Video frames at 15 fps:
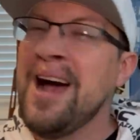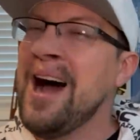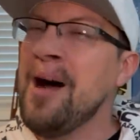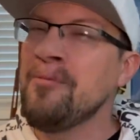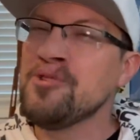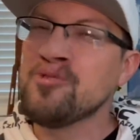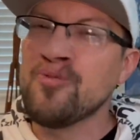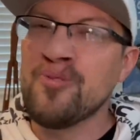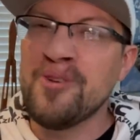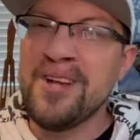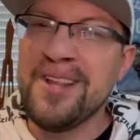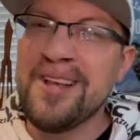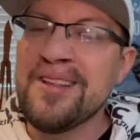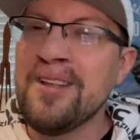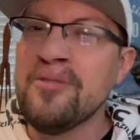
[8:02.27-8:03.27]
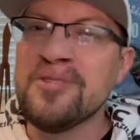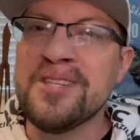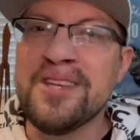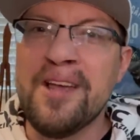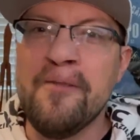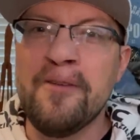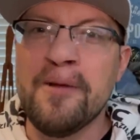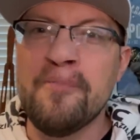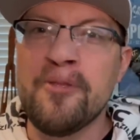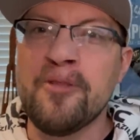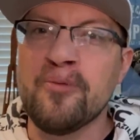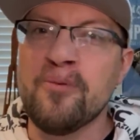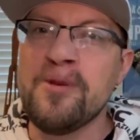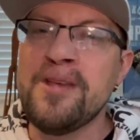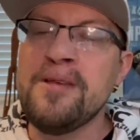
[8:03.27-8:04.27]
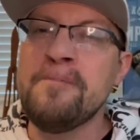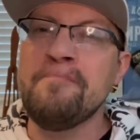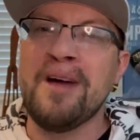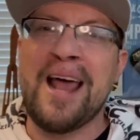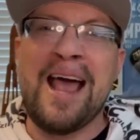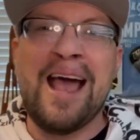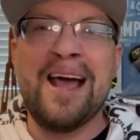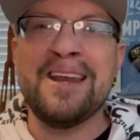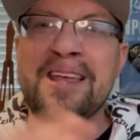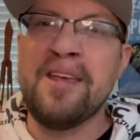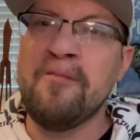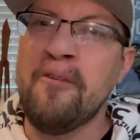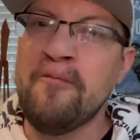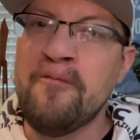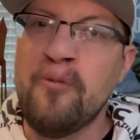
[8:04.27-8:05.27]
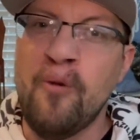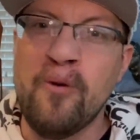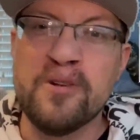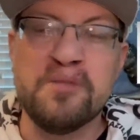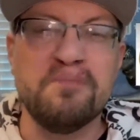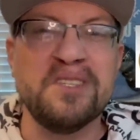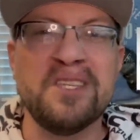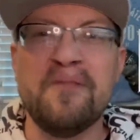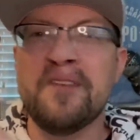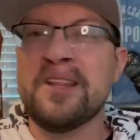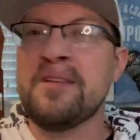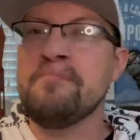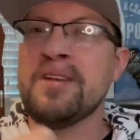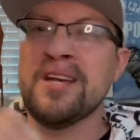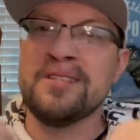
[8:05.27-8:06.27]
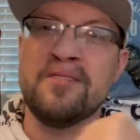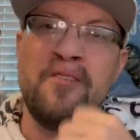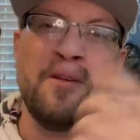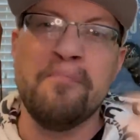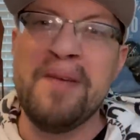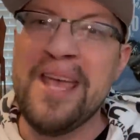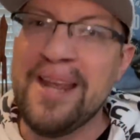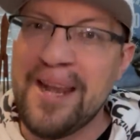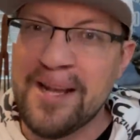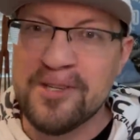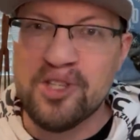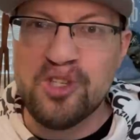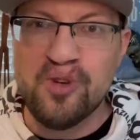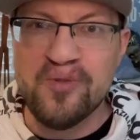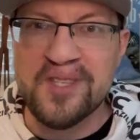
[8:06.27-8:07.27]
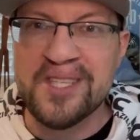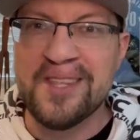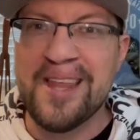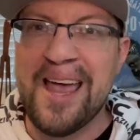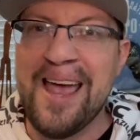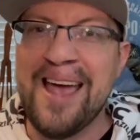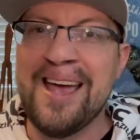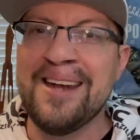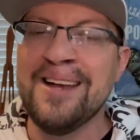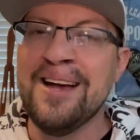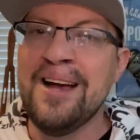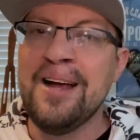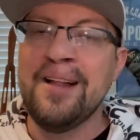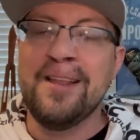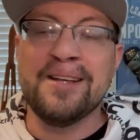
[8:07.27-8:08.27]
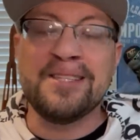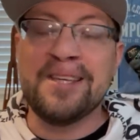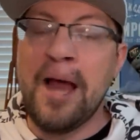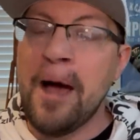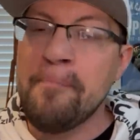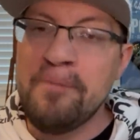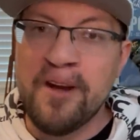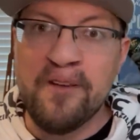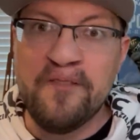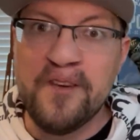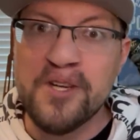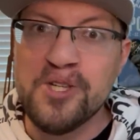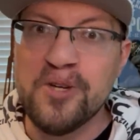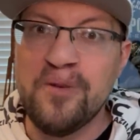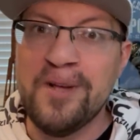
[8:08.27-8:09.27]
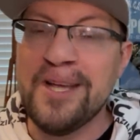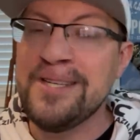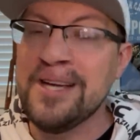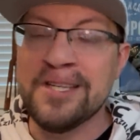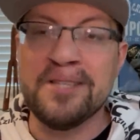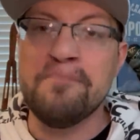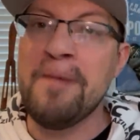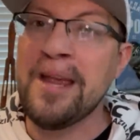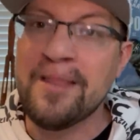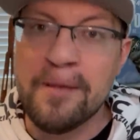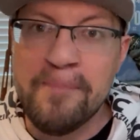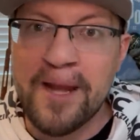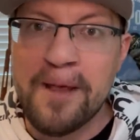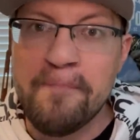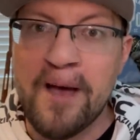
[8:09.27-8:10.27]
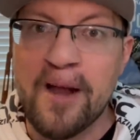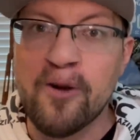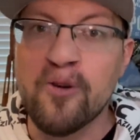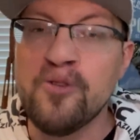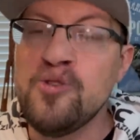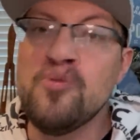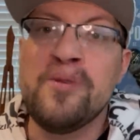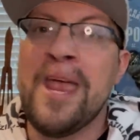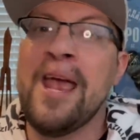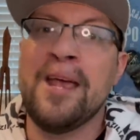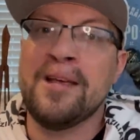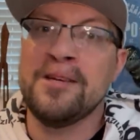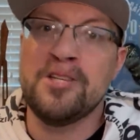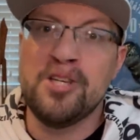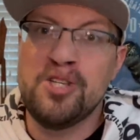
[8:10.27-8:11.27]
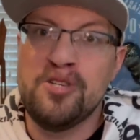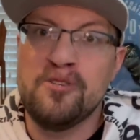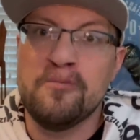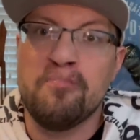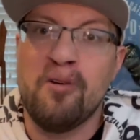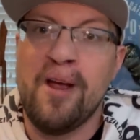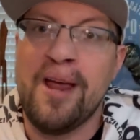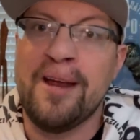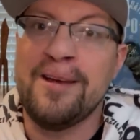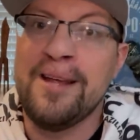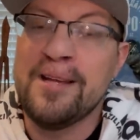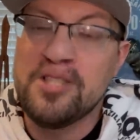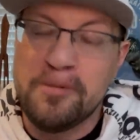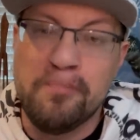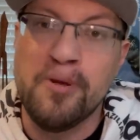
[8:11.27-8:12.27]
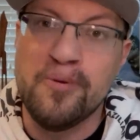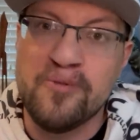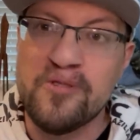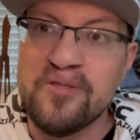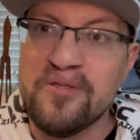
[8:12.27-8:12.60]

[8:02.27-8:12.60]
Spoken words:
I was really close to giving him 3, but I had to give him 4 specifically because of him hitting his students in the head. That's not beneficial. It doesn't make them any better. You can't condition your brain. It's abuse.